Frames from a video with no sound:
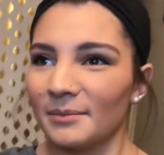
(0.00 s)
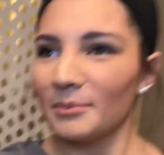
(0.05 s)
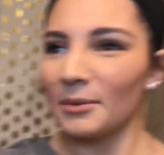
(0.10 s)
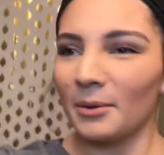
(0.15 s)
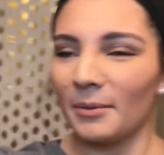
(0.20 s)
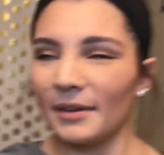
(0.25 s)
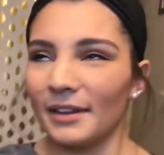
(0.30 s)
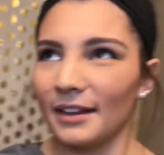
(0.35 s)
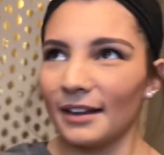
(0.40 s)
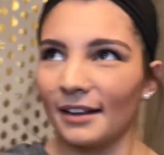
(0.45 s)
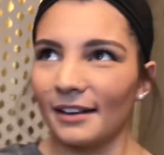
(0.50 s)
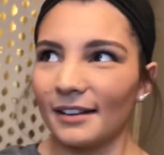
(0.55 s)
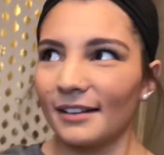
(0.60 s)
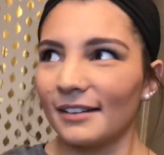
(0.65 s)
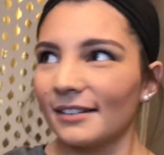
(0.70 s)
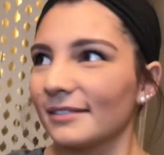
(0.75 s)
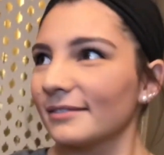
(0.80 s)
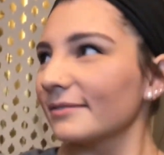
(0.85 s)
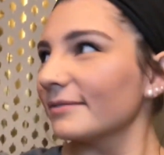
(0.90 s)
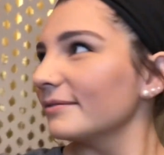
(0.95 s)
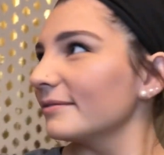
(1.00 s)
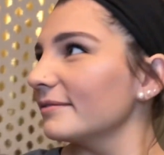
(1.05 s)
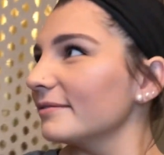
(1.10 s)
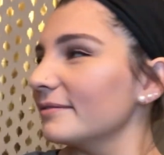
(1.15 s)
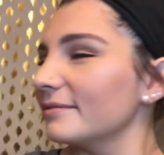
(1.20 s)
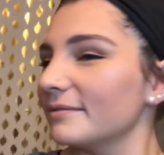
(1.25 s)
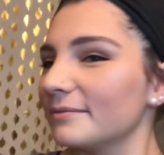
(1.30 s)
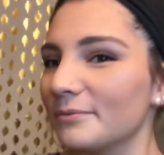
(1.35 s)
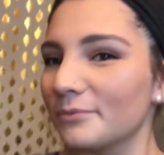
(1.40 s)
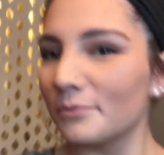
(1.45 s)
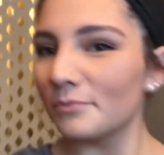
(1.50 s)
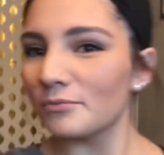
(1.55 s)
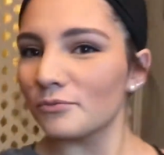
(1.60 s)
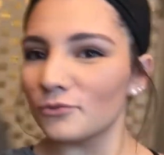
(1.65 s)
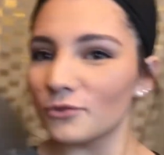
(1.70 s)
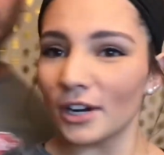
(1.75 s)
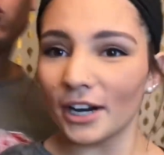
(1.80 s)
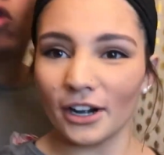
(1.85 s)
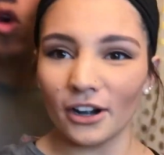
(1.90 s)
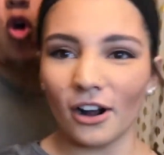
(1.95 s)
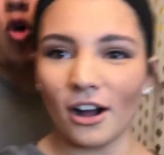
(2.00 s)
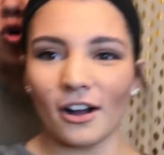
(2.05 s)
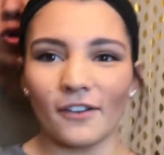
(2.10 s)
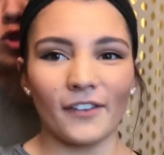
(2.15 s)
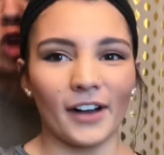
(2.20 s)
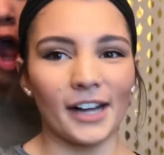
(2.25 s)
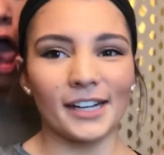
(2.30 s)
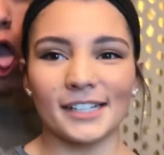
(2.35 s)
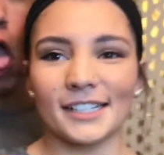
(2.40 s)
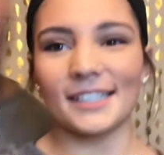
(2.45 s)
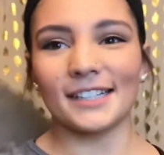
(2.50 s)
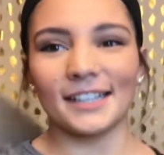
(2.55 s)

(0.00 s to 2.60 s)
But we like trade off. I just